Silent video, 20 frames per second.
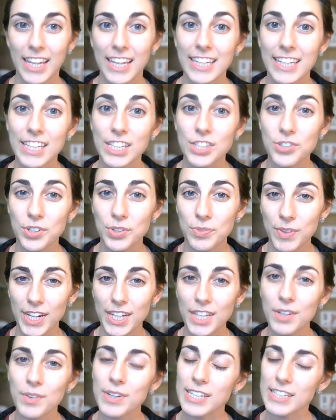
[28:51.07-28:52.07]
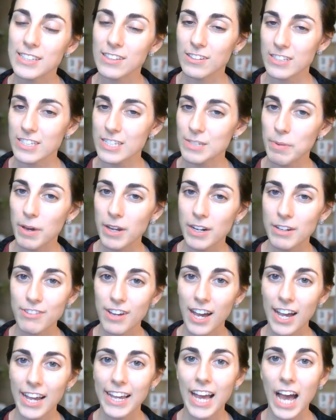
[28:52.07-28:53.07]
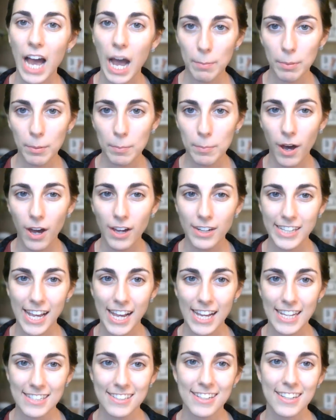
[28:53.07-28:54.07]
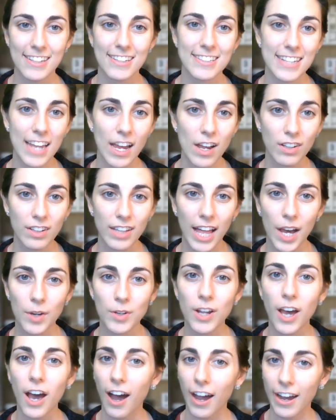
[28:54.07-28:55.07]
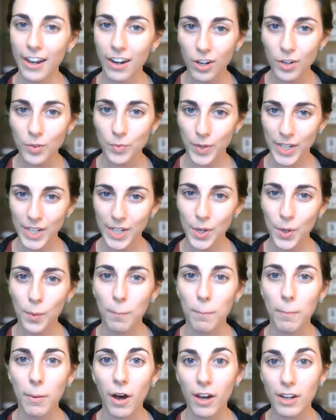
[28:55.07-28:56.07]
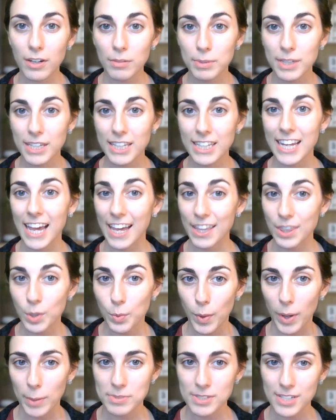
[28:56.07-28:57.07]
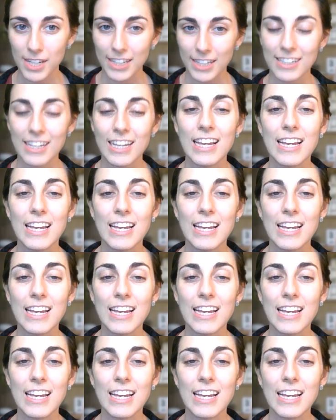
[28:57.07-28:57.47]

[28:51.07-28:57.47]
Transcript: Heat Treat Radio is on Spotify, Apple Podcasts, SoundCloud, iHeartRadio, Podbean, and the website